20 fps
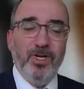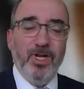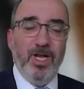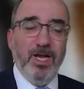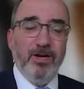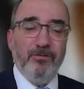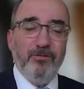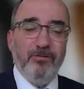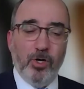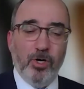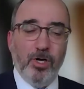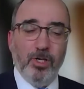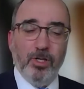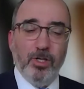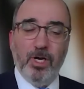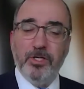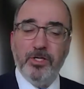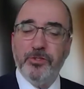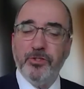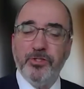have
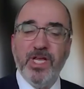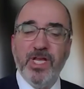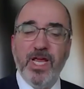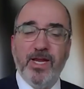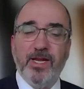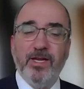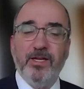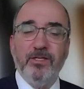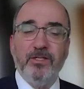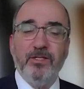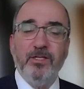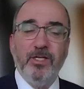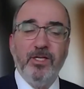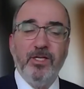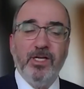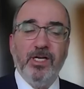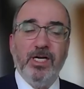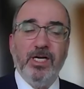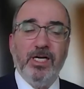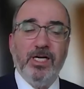all undertaken
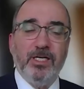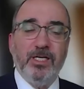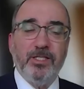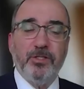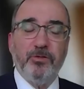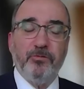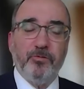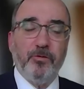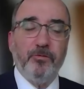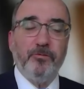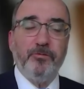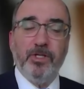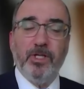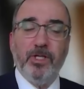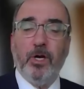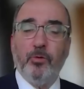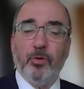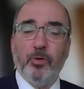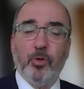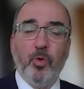to fulfill
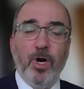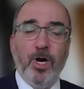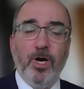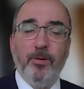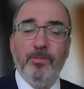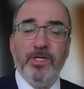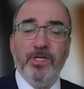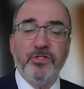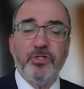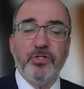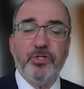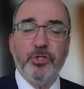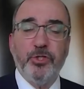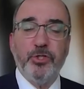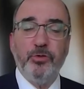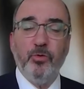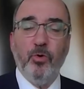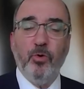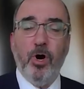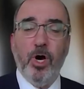our requirements
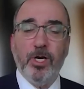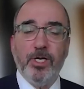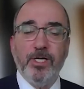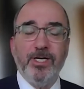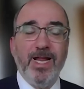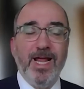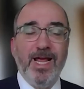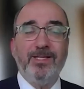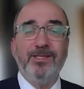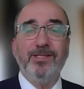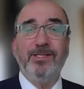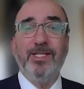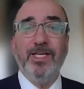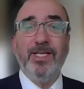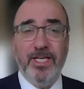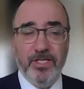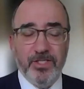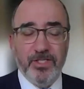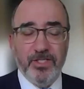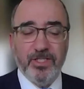to audit at
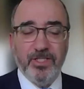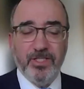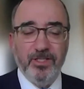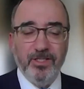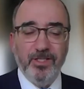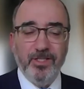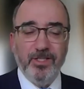least